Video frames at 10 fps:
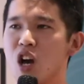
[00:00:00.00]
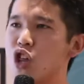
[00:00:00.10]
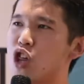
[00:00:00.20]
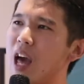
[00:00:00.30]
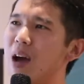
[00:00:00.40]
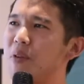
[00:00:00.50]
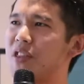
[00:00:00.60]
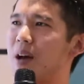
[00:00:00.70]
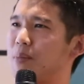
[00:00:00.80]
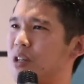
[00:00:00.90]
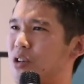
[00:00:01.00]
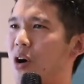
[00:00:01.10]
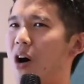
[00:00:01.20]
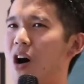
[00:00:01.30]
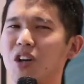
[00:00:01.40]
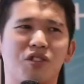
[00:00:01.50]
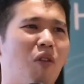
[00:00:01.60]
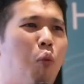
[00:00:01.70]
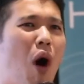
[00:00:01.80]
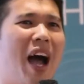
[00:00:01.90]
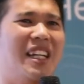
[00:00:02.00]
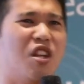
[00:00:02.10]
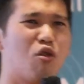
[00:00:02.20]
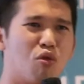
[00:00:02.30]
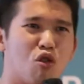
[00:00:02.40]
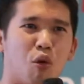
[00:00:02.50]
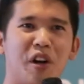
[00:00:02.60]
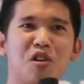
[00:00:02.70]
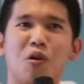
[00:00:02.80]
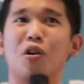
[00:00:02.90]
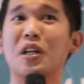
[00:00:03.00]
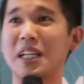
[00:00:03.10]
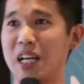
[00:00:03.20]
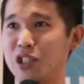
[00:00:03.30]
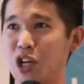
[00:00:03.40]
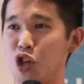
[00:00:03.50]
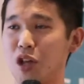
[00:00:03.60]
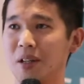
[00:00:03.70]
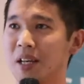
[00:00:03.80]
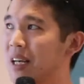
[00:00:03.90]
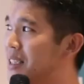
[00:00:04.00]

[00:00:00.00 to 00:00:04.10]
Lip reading: Share with them the cause of why they should join your organization.